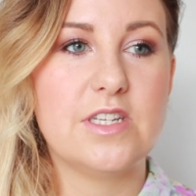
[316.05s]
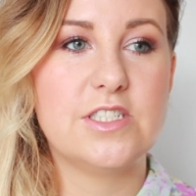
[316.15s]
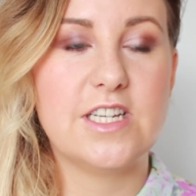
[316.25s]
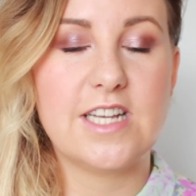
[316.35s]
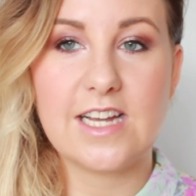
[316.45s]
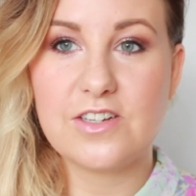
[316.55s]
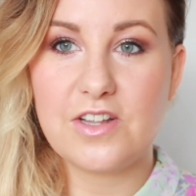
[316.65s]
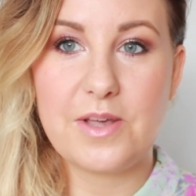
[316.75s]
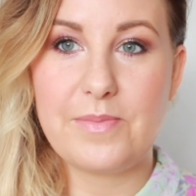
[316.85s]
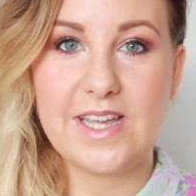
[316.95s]
she'd had
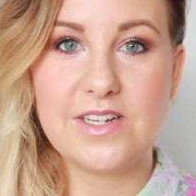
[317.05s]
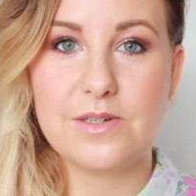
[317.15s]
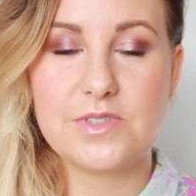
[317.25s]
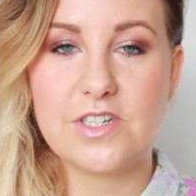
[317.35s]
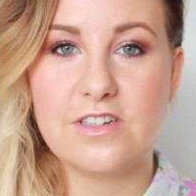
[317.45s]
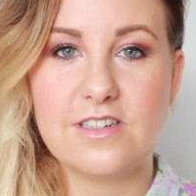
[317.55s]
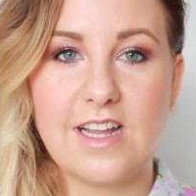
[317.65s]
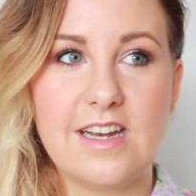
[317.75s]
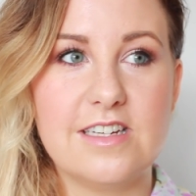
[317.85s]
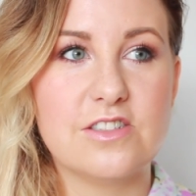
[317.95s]
all her makeup
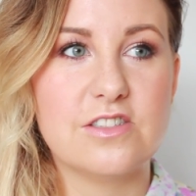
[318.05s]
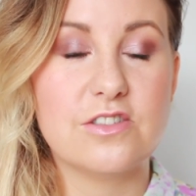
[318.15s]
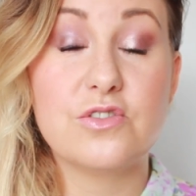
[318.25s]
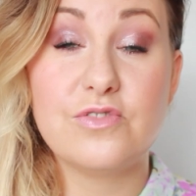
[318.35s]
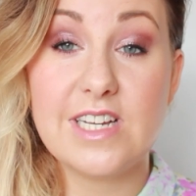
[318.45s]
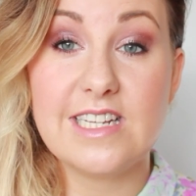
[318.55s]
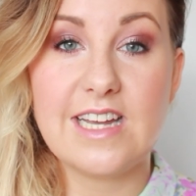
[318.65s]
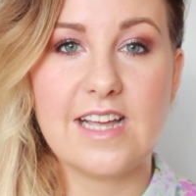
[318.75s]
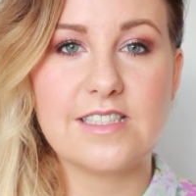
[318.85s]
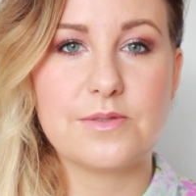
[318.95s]
done and it just looked really
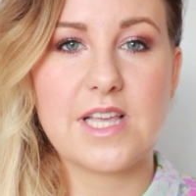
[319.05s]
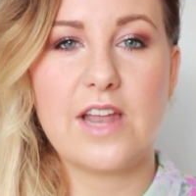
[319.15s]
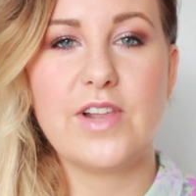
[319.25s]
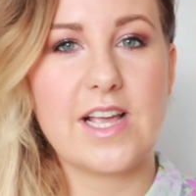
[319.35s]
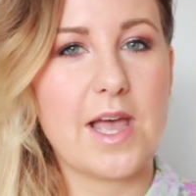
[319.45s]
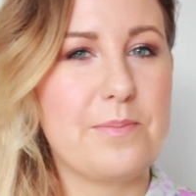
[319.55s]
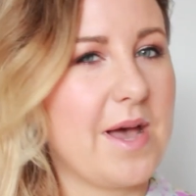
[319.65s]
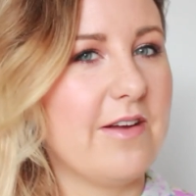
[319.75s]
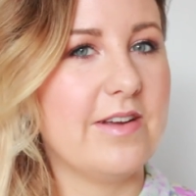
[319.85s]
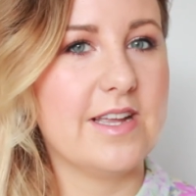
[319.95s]
nice and I was kind of like
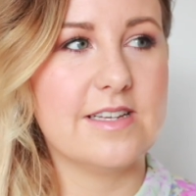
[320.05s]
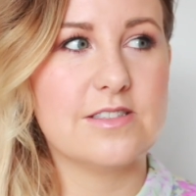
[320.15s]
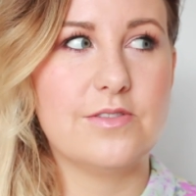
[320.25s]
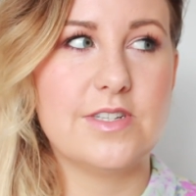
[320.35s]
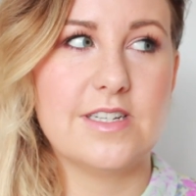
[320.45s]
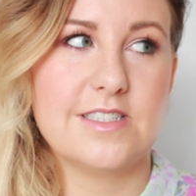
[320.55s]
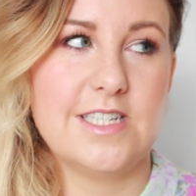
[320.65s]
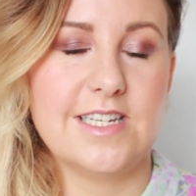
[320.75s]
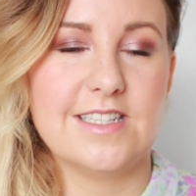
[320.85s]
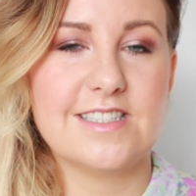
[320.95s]
admiring it, sort of doing a
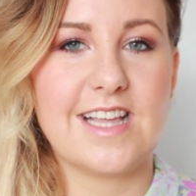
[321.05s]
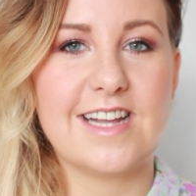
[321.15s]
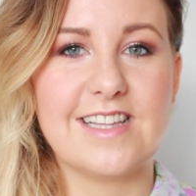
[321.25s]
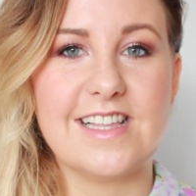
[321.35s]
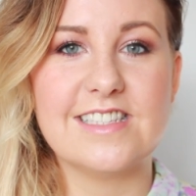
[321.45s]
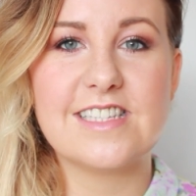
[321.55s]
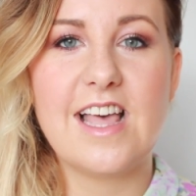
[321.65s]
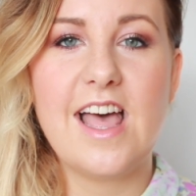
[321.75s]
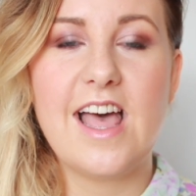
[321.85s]
cheeky little side glance.